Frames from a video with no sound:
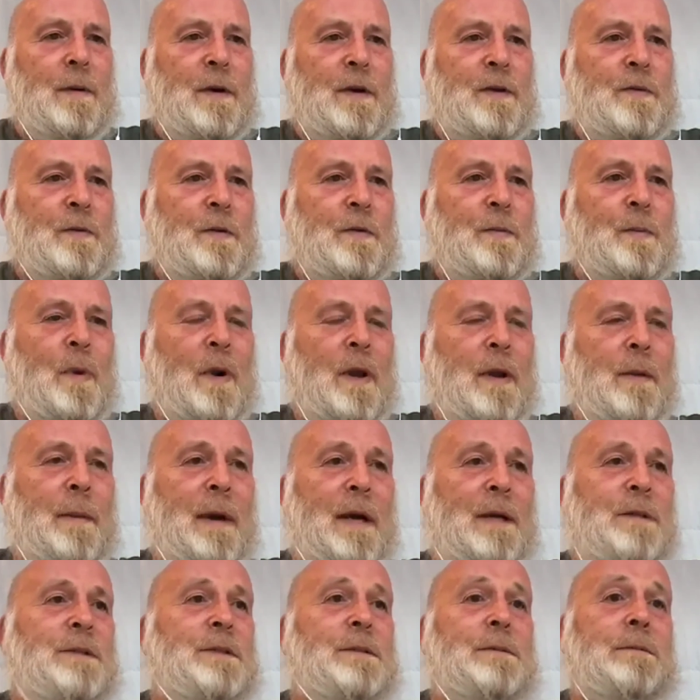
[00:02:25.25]
which was pretty
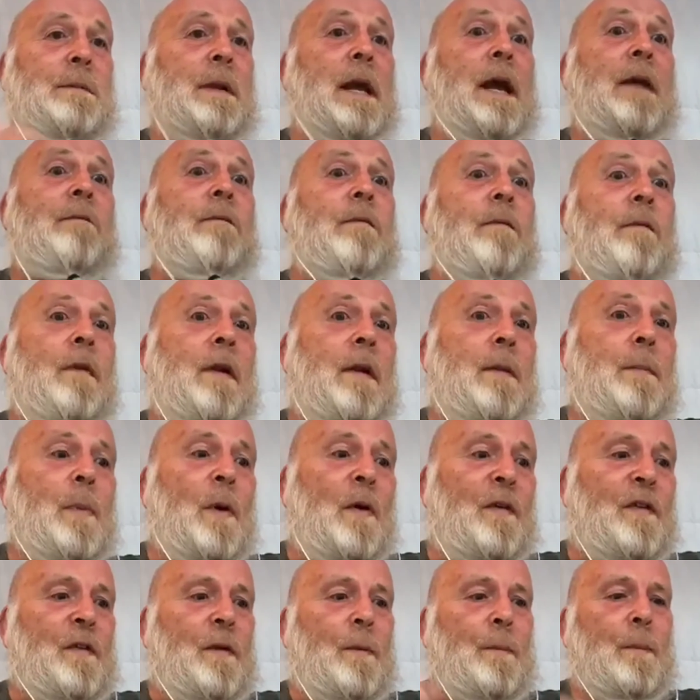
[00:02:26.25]
much every
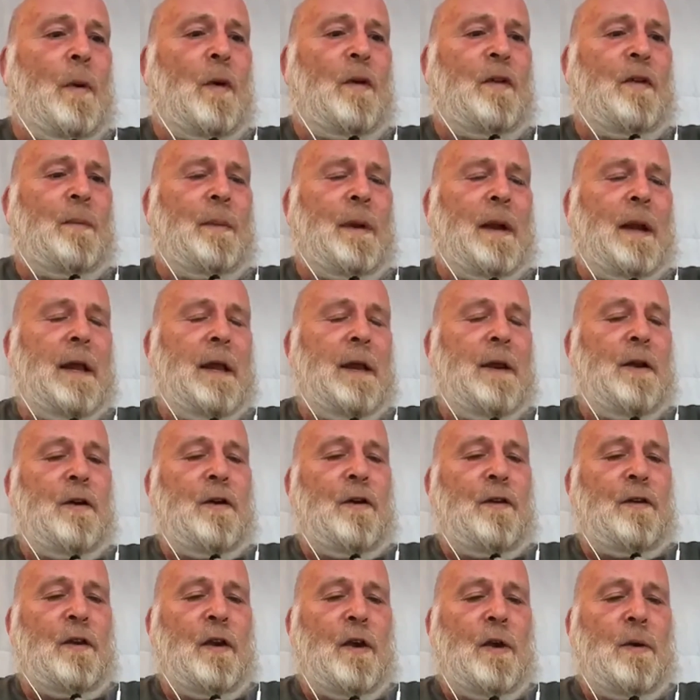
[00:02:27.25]
possibility you
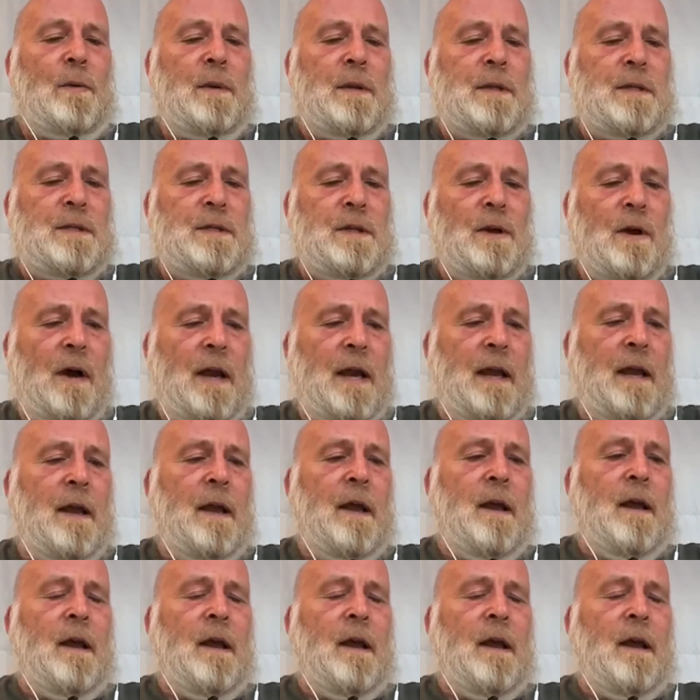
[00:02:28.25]
could do with the site.